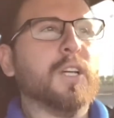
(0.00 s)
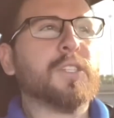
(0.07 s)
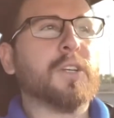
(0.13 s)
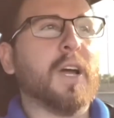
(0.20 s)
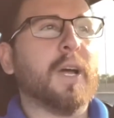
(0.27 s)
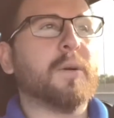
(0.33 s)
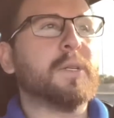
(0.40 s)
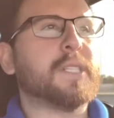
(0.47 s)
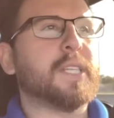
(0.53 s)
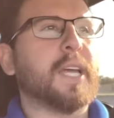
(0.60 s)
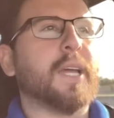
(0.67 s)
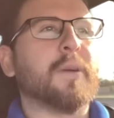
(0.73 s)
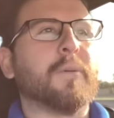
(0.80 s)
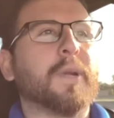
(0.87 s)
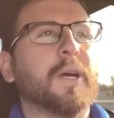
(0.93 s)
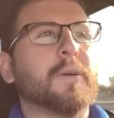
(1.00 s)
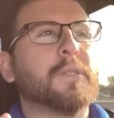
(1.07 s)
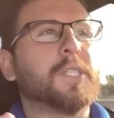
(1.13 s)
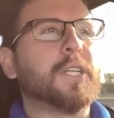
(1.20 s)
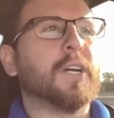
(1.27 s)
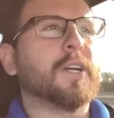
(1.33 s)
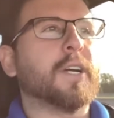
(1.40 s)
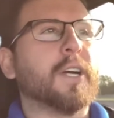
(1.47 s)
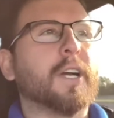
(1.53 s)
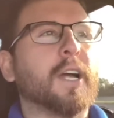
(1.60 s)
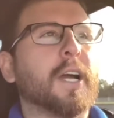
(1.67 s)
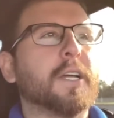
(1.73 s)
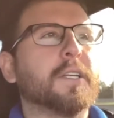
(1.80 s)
So I would say when I was younger, I